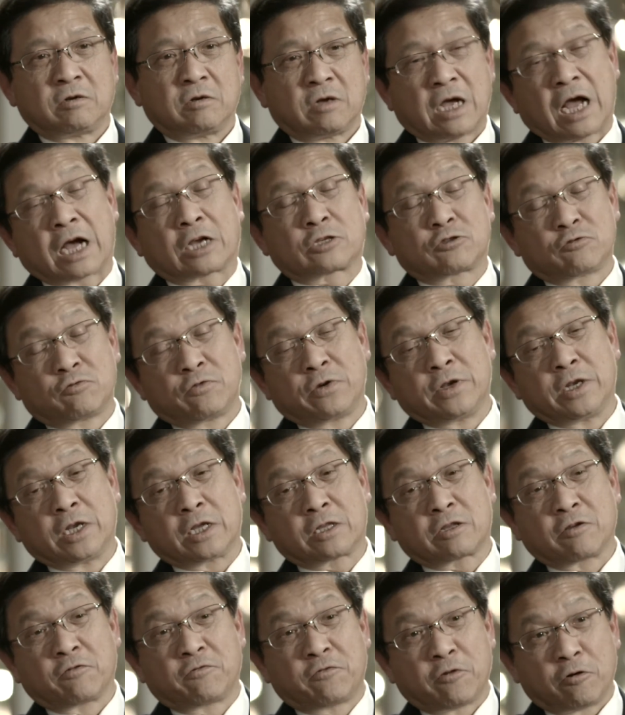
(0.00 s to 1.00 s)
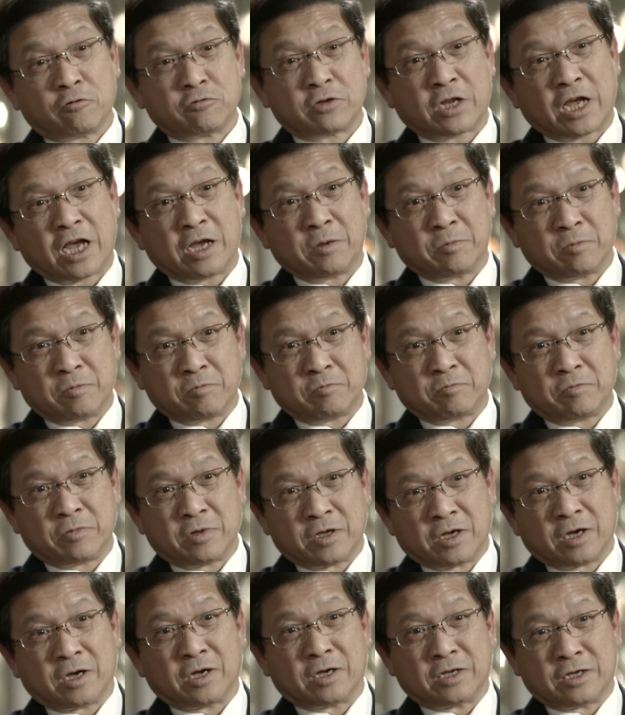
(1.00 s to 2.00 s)
Actually, we need the full name
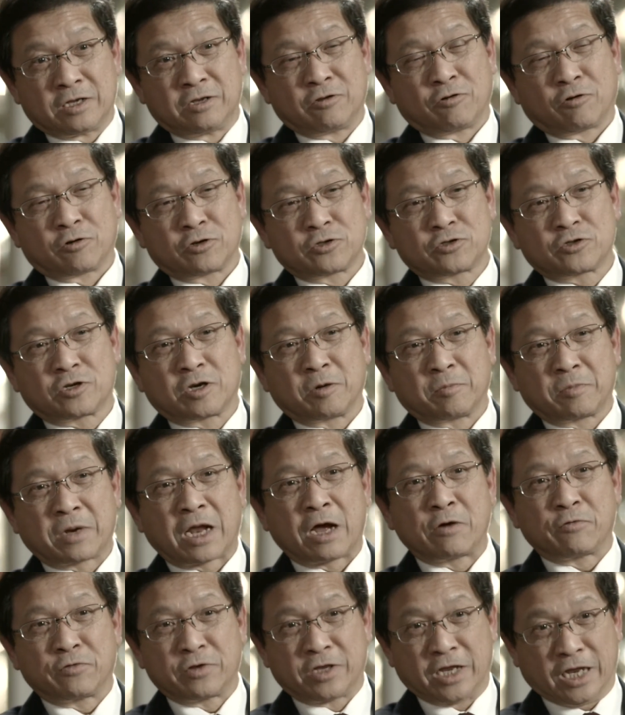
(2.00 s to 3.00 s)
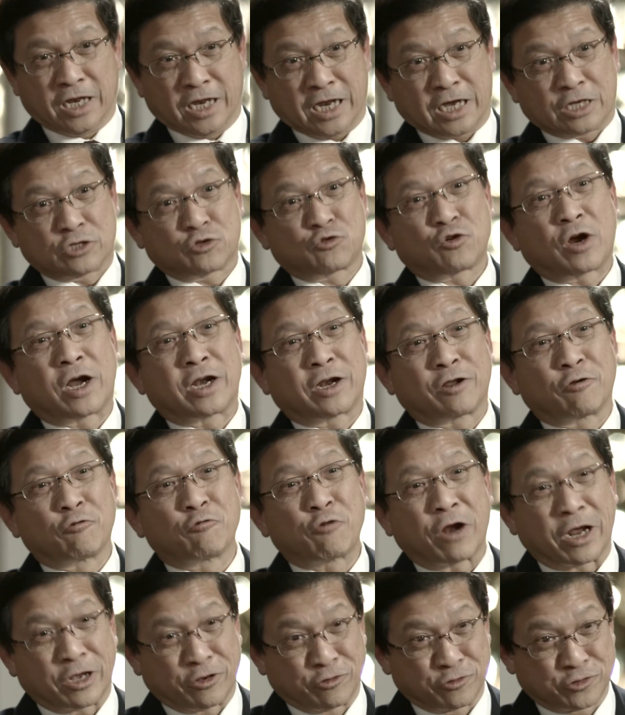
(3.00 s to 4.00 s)
in order to comply with the electronic
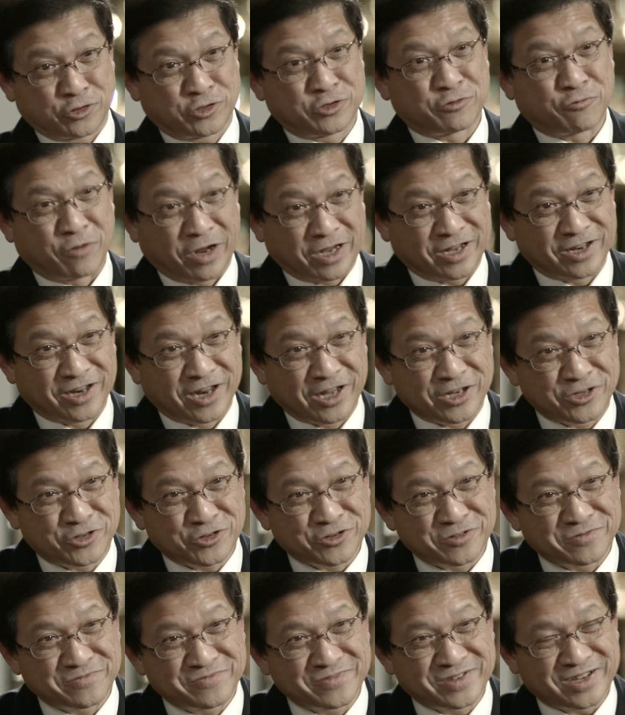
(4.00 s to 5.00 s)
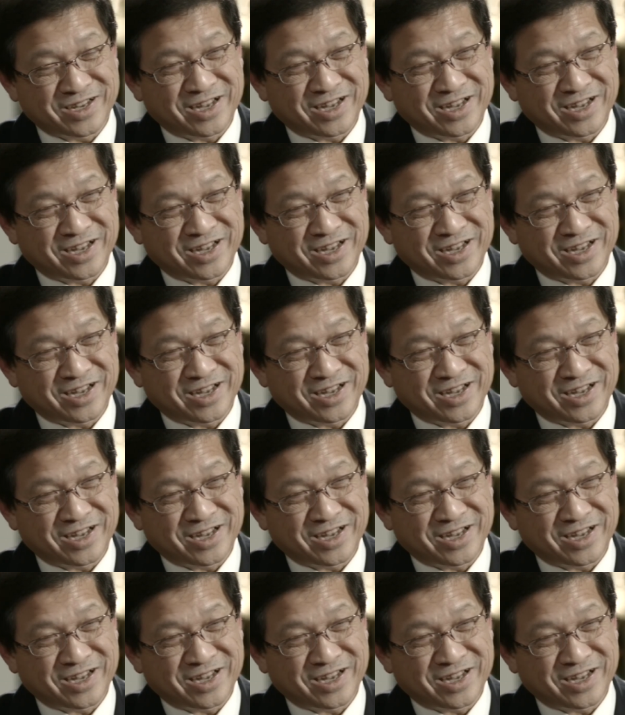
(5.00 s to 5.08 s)
records regulation.